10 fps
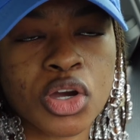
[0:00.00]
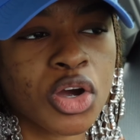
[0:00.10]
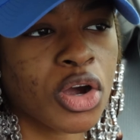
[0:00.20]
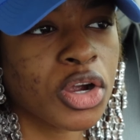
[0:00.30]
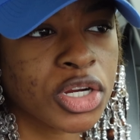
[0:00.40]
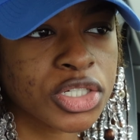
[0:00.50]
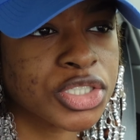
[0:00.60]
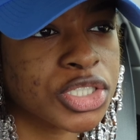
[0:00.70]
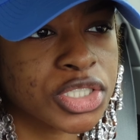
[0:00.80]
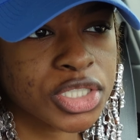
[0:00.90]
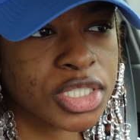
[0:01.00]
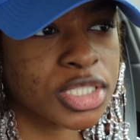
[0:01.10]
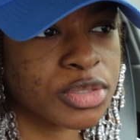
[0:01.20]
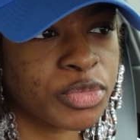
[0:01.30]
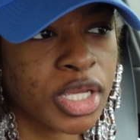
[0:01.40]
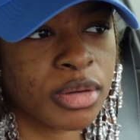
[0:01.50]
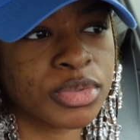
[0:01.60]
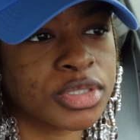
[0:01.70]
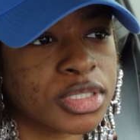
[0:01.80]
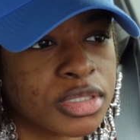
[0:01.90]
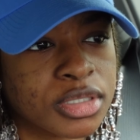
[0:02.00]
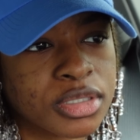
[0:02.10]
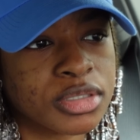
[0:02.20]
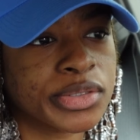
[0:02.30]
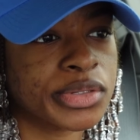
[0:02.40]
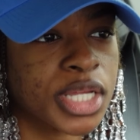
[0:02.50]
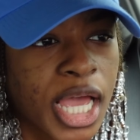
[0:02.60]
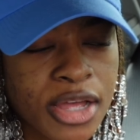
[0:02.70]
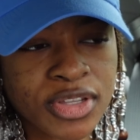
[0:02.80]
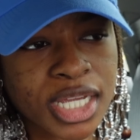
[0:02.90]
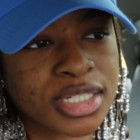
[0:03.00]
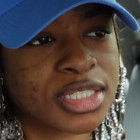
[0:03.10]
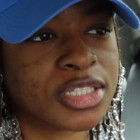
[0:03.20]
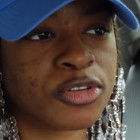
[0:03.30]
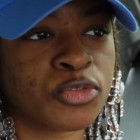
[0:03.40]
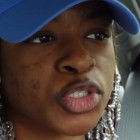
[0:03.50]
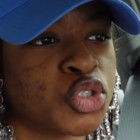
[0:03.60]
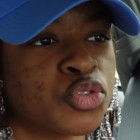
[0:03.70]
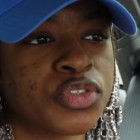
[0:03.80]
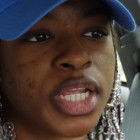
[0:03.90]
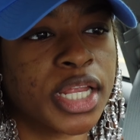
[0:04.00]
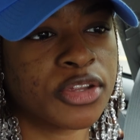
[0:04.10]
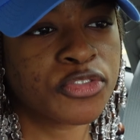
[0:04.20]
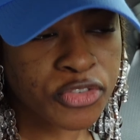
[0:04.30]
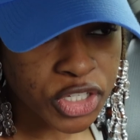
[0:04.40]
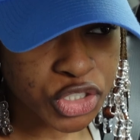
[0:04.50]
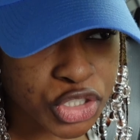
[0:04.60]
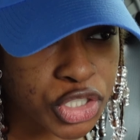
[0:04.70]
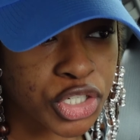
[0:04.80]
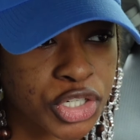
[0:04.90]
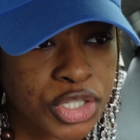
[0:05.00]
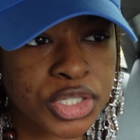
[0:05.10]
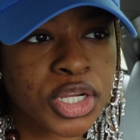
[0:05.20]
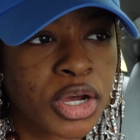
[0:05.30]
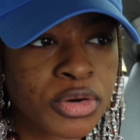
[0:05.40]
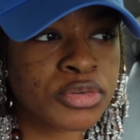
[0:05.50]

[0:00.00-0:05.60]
A car should just be able to have like a self-rejuvenating feature, you know?